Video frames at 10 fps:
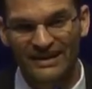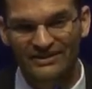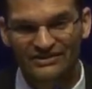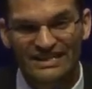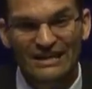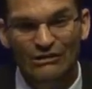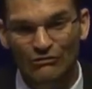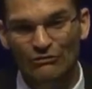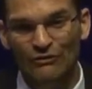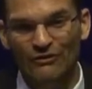Seek
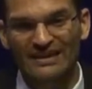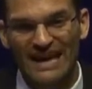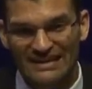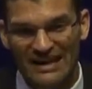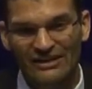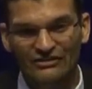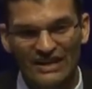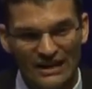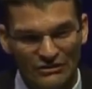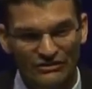truth, get knowledge,
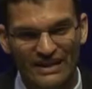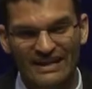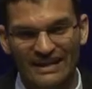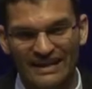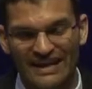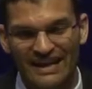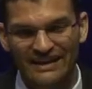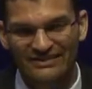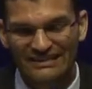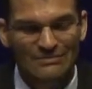gain understanding.
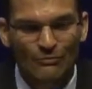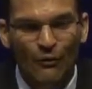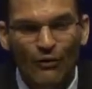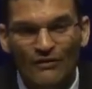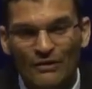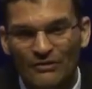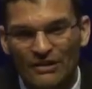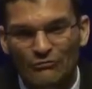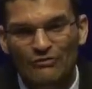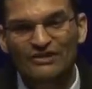Seek them more than,
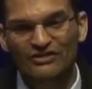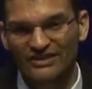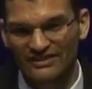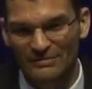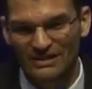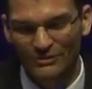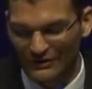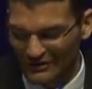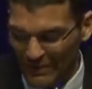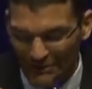than riches. I mean, so
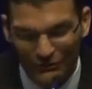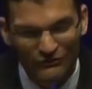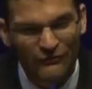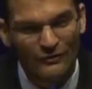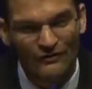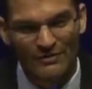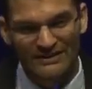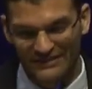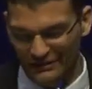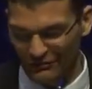the Bible's full of
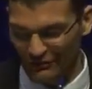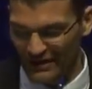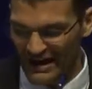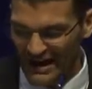commands seek the truth.